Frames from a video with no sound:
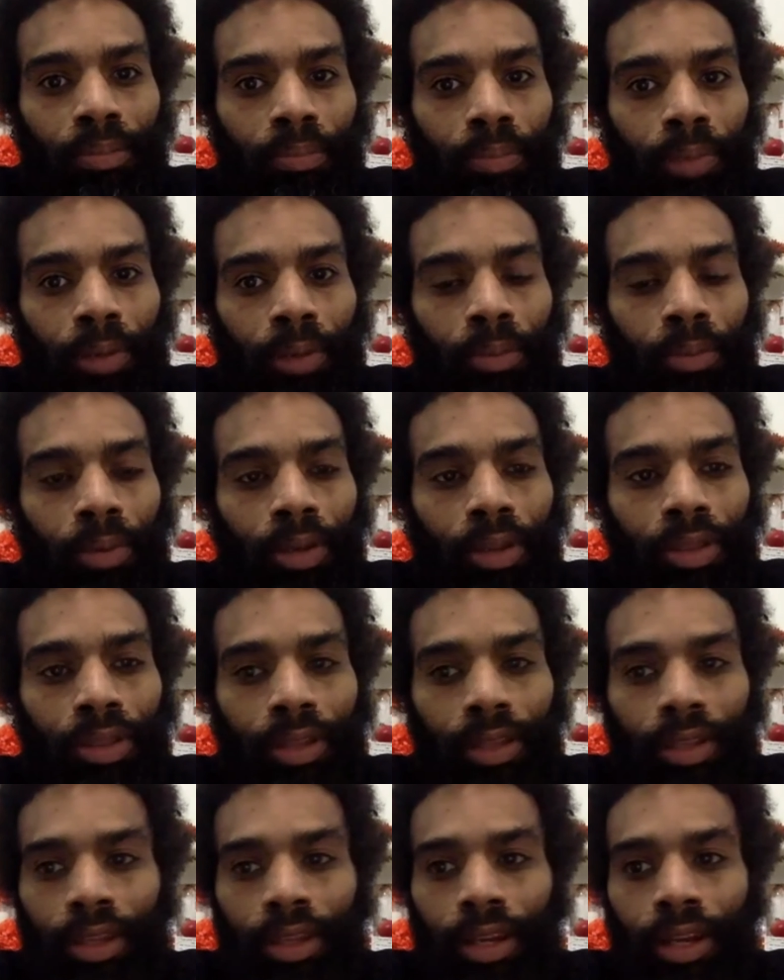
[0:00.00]
But one
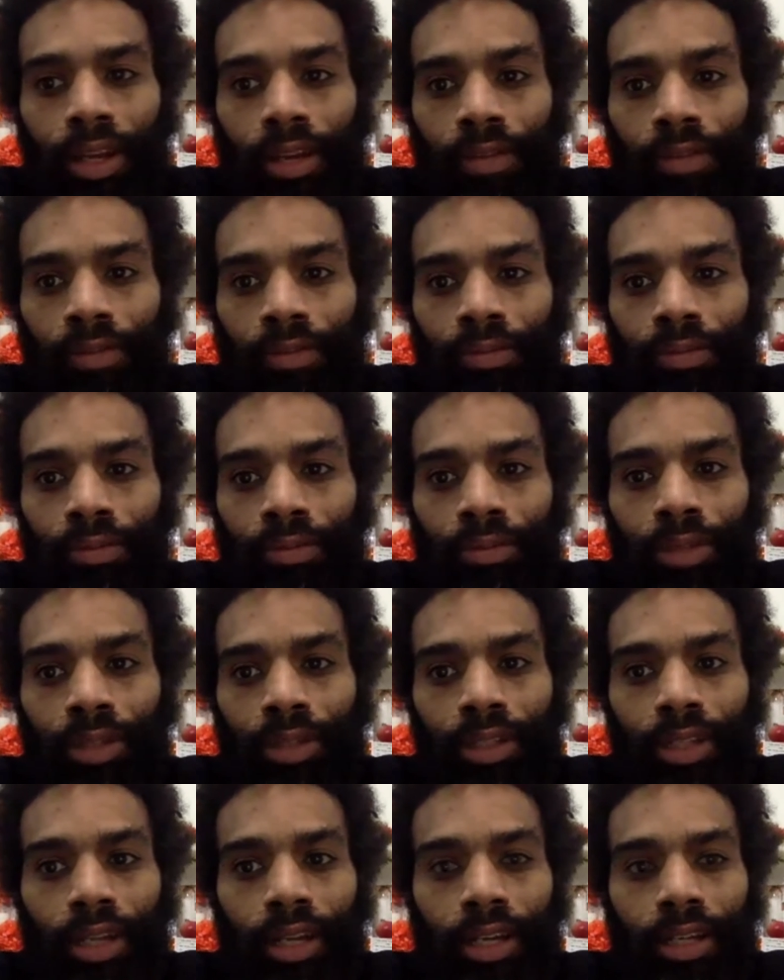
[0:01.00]
thing that I've
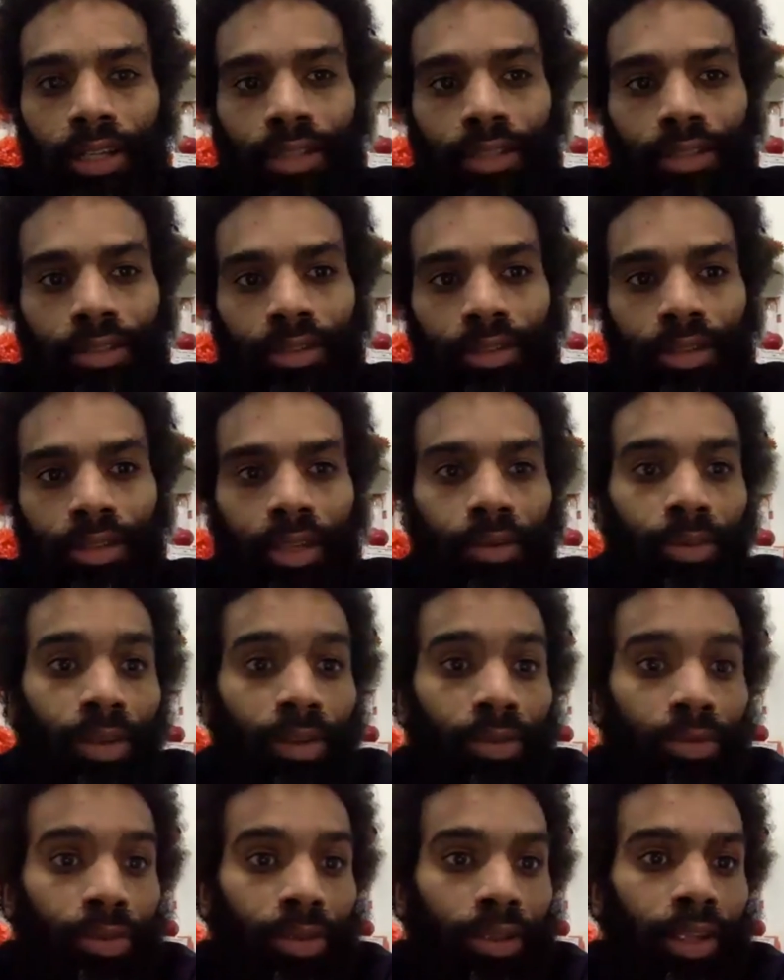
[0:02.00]
realized and that
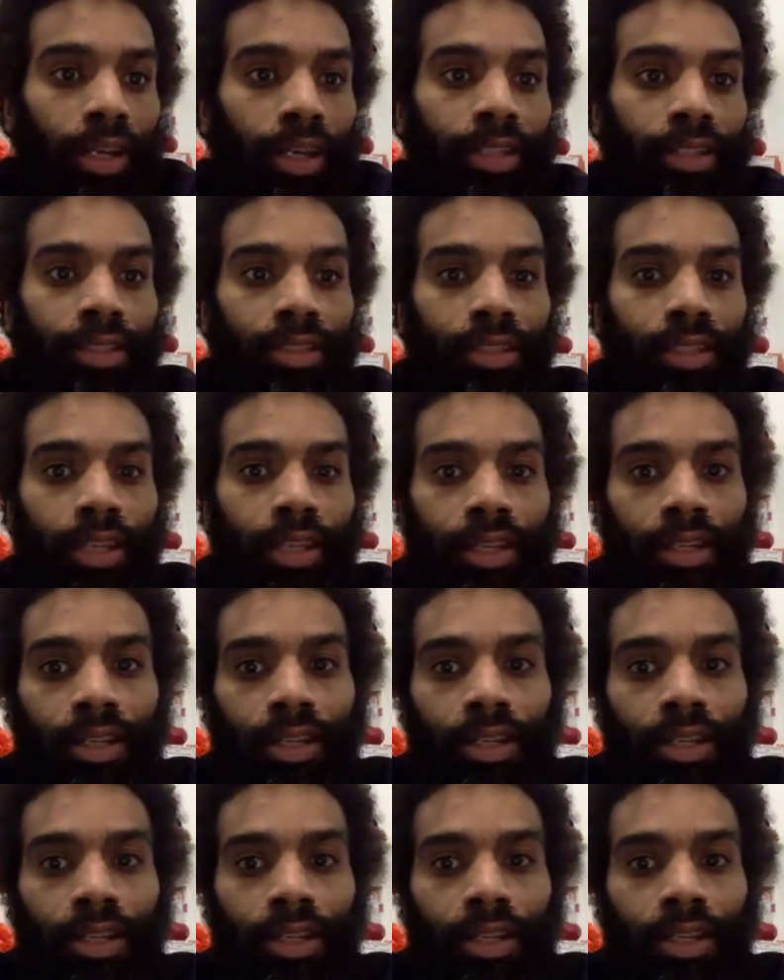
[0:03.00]
we've realized is that